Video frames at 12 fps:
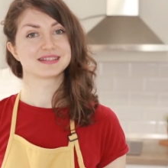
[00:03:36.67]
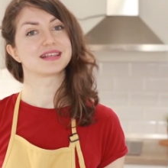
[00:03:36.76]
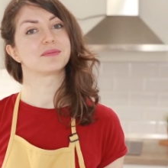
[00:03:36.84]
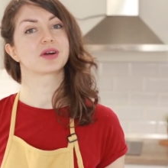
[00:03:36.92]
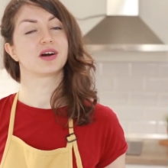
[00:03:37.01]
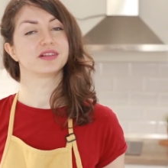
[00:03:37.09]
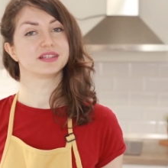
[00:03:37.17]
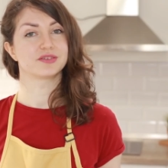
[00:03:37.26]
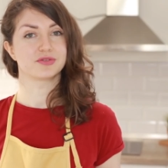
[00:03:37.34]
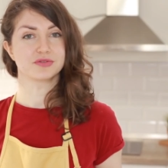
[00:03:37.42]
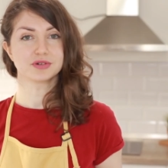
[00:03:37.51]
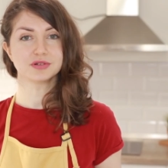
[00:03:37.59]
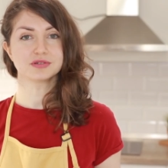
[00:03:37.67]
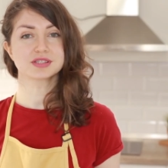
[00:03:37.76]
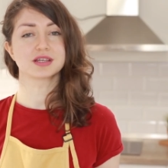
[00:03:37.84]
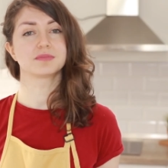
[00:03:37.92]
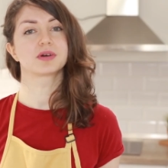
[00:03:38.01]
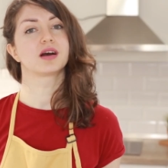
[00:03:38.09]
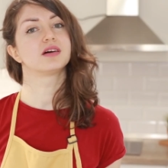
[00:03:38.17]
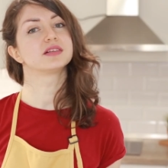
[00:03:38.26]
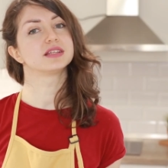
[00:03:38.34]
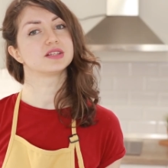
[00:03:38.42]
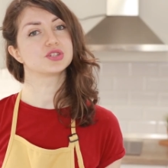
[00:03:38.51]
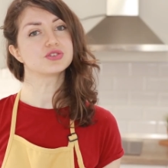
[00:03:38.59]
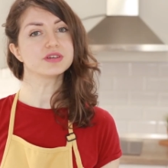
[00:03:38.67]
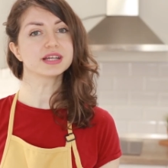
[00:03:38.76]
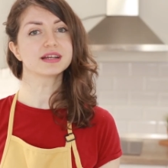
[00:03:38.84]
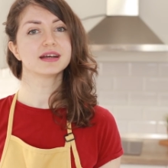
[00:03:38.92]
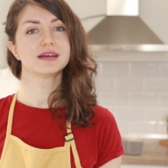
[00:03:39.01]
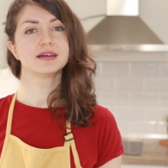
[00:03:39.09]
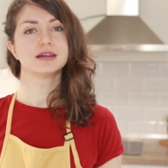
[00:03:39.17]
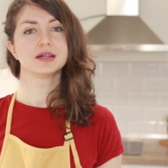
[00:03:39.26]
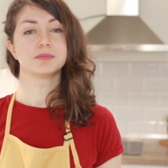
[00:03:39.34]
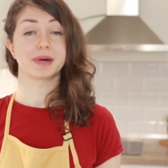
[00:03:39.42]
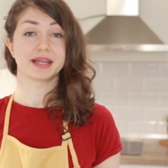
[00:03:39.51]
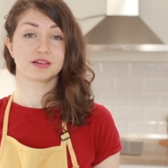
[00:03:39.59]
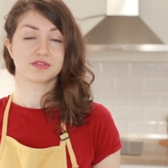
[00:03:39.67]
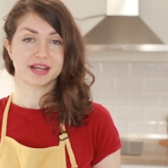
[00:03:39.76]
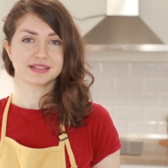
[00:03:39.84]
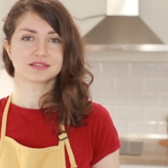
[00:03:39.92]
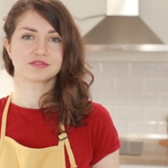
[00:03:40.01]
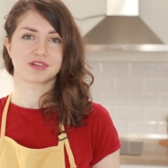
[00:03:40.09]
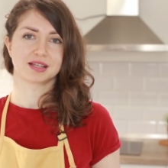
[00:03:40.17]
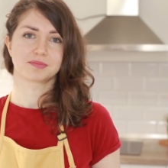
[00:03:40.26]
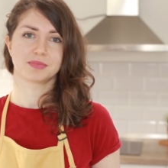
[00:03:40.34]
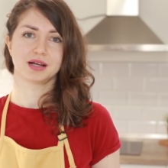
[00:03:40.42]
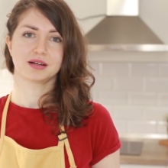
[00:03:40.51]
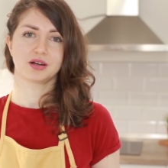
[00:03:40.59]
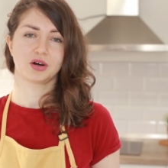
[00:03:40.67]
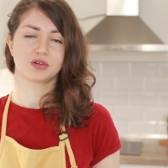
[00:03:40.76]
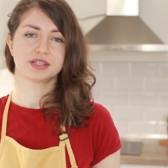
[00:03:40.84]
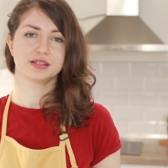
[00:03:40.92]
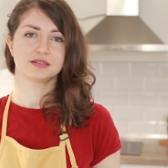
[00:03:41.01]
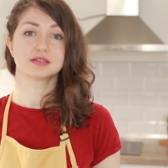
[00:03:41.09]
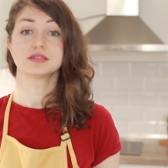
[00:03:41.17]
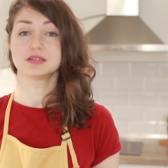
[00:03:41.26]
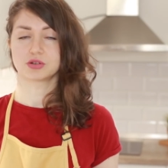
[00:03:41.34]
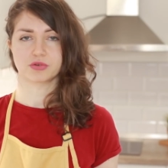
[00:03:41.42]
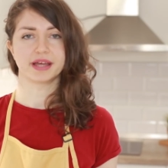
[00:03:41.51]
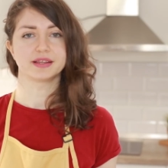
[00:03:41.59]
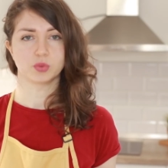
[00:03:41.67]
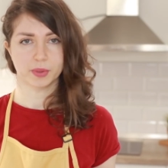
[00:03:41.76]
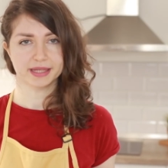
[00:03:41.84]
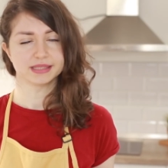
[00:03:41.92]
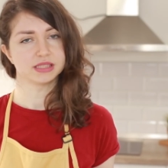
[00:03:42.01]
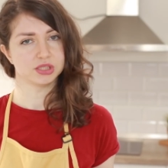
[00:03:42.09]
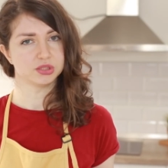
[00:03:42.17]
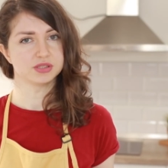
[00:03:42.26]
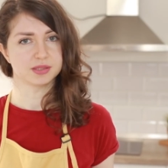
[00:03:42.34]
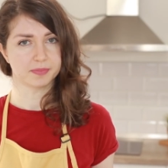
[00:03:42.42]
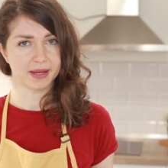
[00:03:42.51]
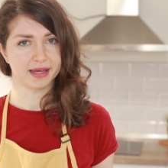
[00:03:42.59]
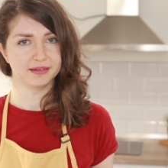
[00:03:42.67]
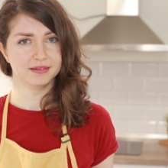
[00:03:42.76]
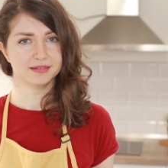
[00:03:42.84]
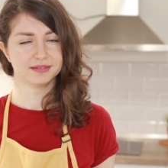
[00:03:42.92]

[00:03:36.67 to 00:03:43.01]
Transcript: Some call it the rule, some call it the trick. My great-grandma called it the right way to use a pan.